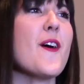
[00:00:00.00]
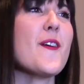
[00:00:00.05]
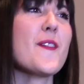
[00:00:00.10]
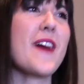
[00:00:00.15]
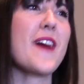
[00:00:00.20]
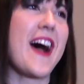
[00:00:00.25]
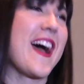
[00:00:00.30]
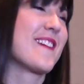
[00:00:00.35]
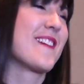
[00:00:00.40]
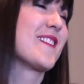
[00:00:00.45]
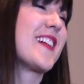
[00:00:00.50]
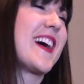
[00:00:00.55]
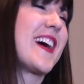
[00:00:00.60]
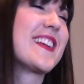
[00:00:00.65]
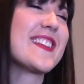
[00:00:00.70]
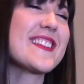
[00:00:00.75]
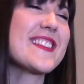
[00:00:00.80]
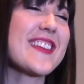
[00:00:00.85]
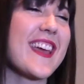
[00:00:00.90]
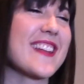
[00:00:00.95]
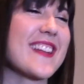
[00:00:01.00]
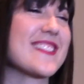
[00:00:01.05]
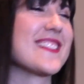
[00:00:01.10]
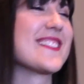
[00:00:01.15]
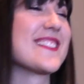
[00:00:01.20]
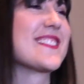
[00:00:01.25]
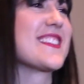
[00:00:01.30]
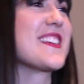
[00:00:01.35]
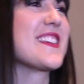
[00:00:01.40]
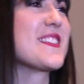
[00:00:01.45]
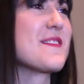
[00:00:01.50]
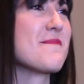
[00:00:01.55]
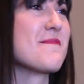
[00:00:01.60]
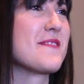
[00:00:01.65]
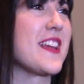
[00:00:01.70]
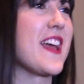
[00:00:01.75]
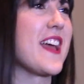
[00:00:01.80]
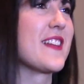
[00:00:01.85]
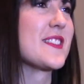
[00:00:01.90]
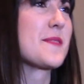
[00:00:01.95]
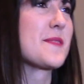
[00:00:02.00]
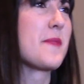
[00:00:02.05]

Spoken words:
Oh, I didn't get to see them dance,